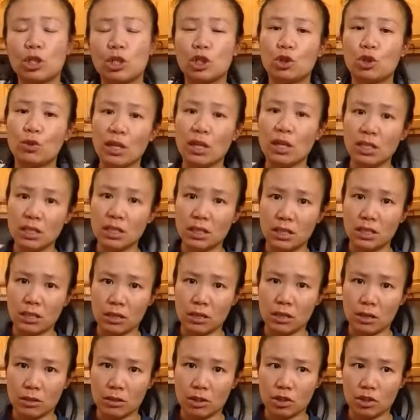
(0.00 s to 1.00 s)
stress
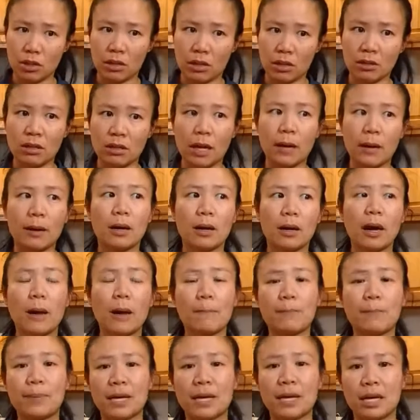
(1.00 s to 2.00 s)
induction, like
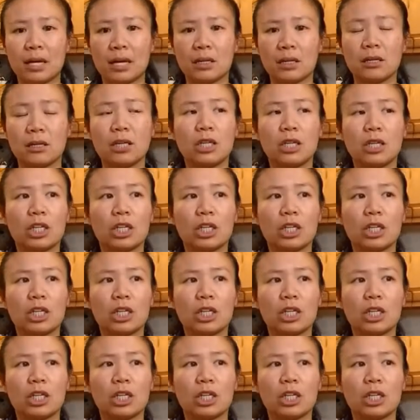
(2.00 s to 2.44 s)
being,